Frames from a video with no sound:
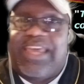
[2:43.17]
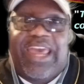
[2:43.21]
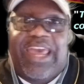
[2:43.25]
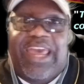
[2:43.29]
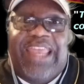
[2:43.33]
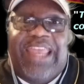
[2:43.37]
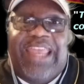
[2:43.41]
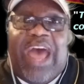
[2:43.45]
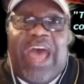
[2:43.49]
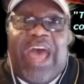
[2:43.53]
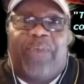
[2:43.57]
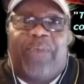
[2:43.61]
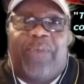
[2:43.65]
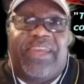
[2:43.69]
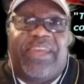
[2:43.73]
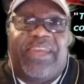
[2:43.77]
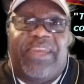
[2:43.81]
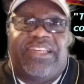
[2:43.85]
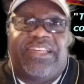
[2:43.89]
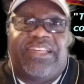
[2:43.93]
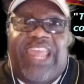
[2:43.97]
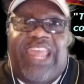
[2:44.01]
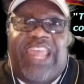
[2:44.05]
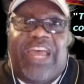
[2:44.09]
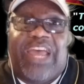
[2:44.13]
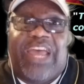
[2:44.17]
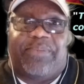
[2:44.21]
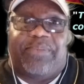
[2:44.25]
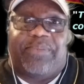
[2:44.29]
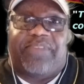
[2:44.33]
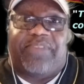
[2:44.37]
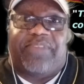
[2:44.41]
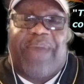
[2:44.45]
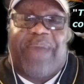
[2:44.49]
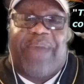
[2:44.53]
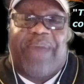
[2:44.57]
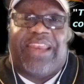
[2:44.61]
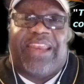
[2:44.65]
And I'll be damned
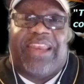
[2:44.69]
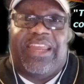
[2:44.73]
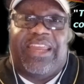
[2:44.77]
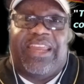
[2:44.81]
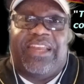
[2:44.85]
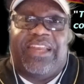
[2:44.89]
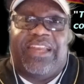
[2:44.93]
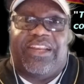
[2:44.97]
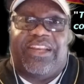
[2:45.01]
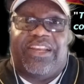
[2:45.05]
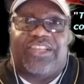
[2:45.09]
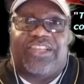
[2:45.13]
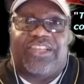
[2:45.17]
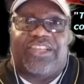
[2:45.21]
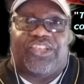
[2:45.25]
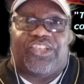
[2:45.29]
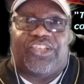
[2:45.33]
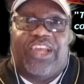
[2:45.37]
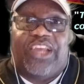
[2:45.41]
if by the end of this